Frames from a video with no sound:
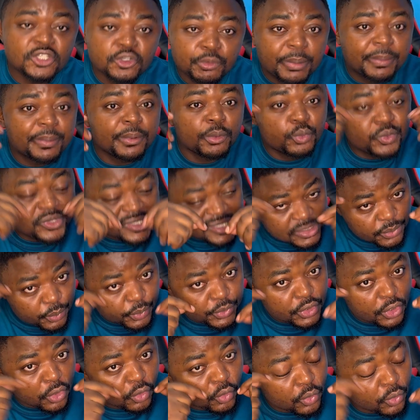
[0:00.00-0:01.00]
you people will see
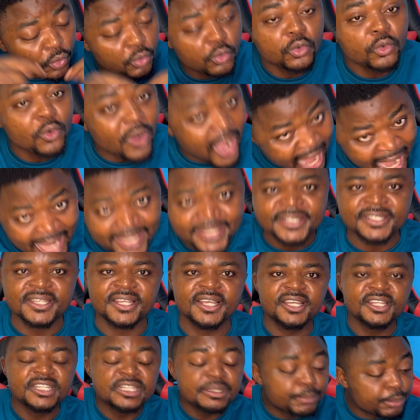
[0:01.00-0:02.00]
with your kuro eyes
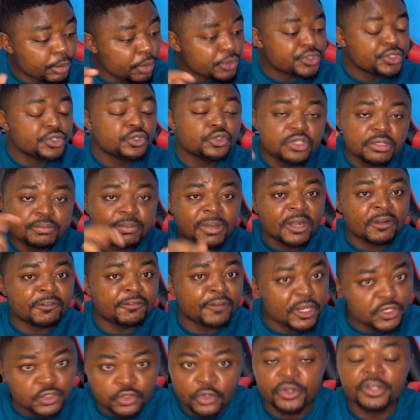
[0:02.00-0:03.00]
the procedure, the
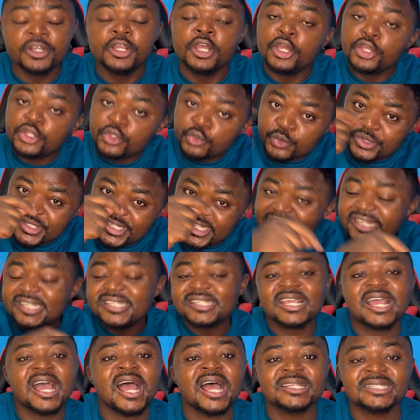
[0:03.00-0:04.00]
manufacturing, you will see
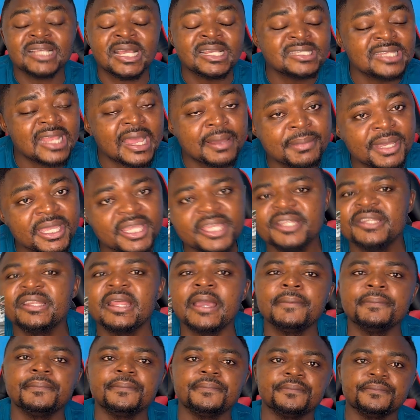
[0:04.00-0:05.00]
these cars as they are making
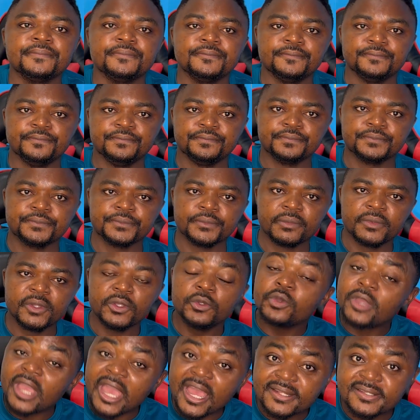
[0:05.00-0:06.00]
them.
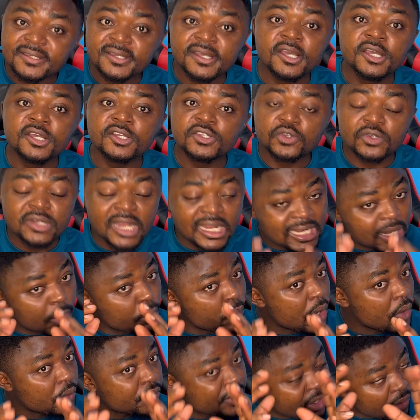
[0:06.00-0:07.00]
You get? So now that
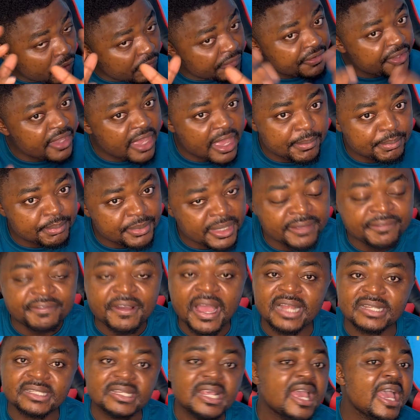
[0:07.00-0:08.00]
one will not help me. In
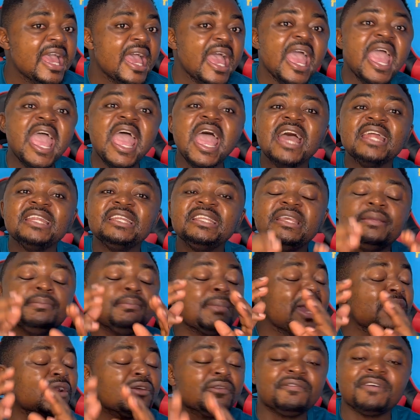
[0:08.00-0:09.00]
fact, any
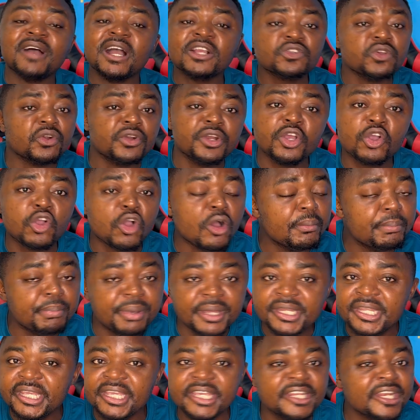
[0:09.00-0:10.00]
manufacturing
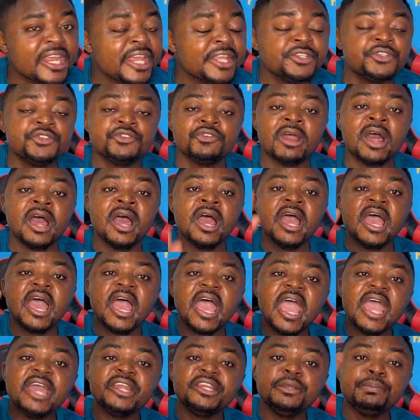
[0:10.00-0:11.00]
company in Nigeria,
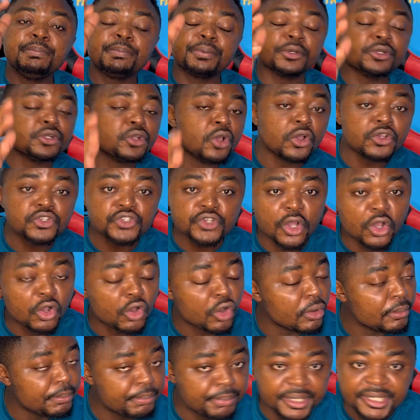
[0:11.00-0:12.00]
any production
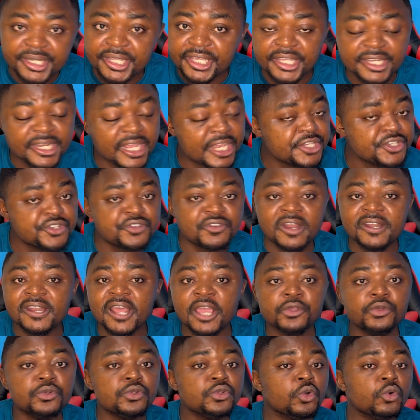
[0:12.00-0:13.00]
company in Nigeria
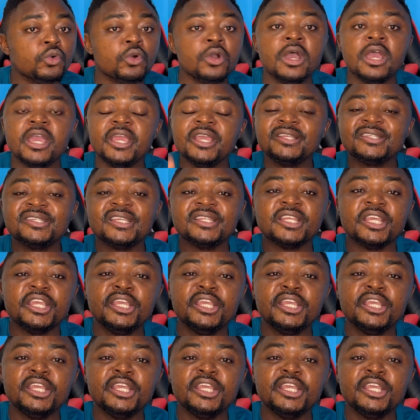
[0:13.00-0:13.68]
that you know, is it